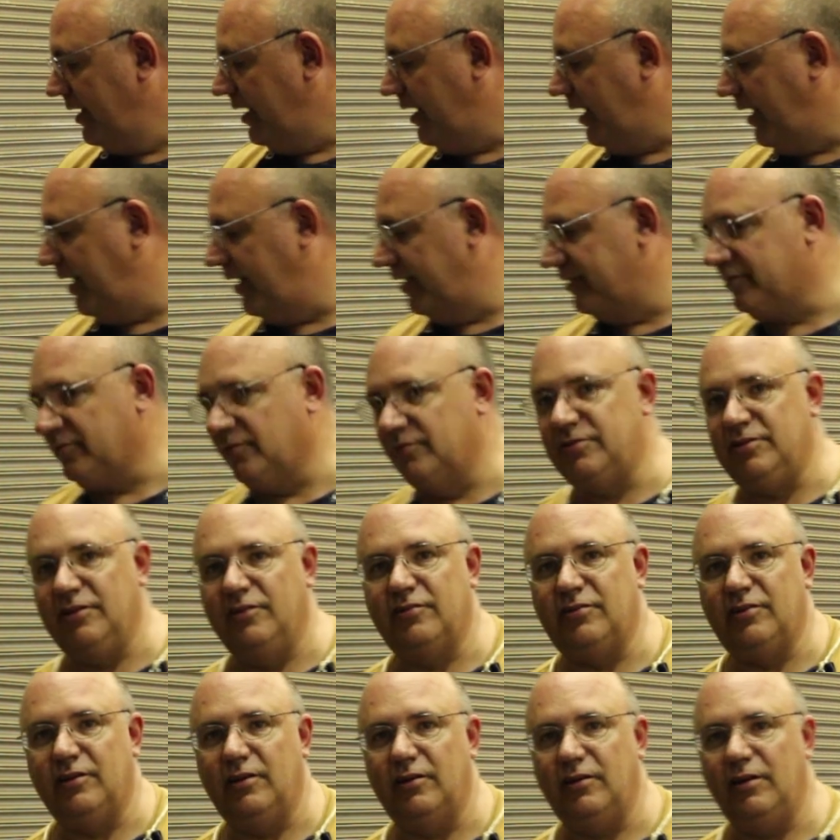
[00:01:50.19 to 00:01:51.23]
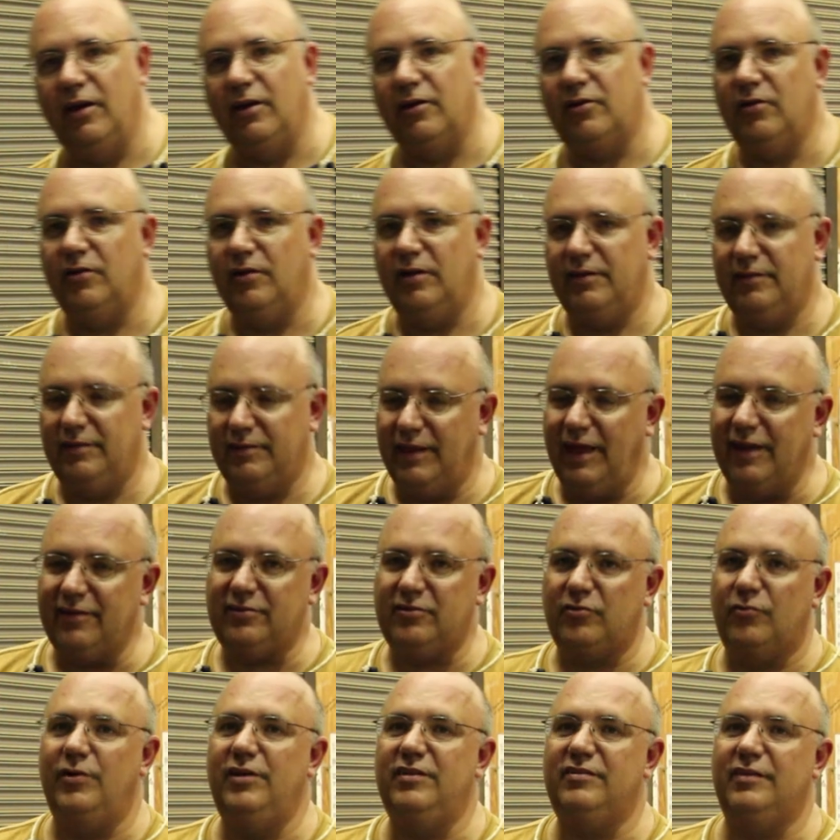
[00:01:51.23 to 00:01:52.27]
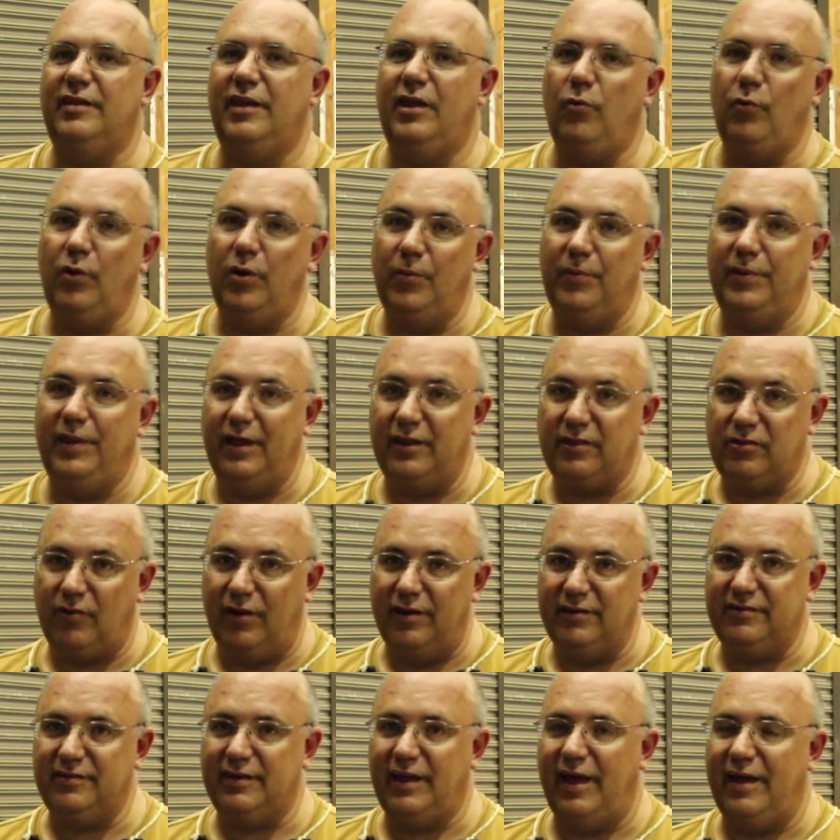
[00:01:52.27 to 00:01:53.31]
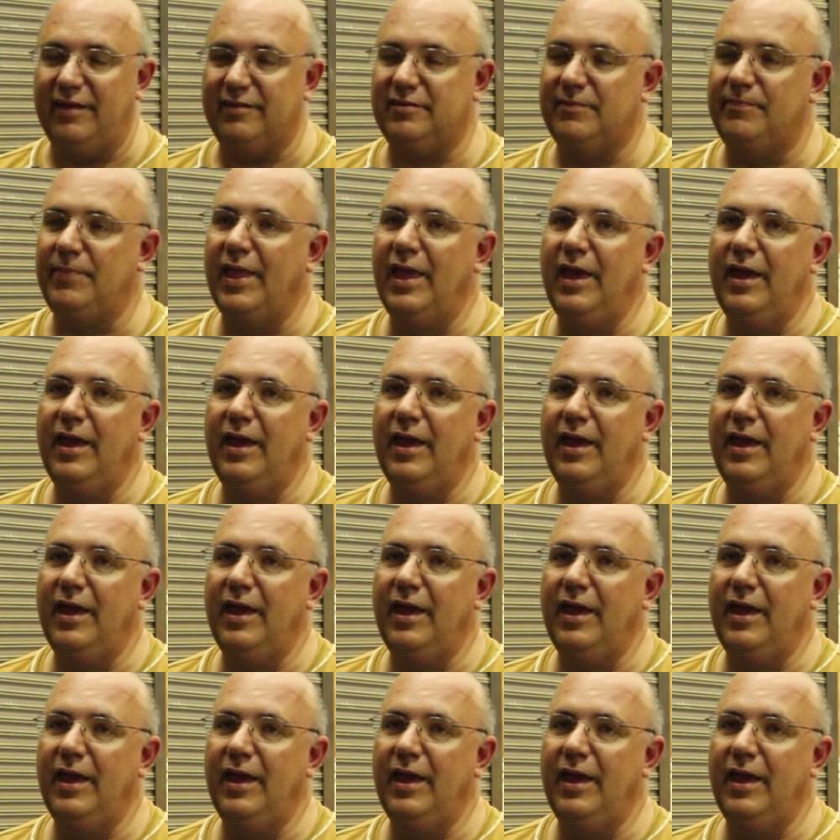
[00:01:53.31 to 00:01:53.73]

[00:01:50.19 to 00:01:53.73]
Uh, so it's just a, a, that's the reason they went with that thread size.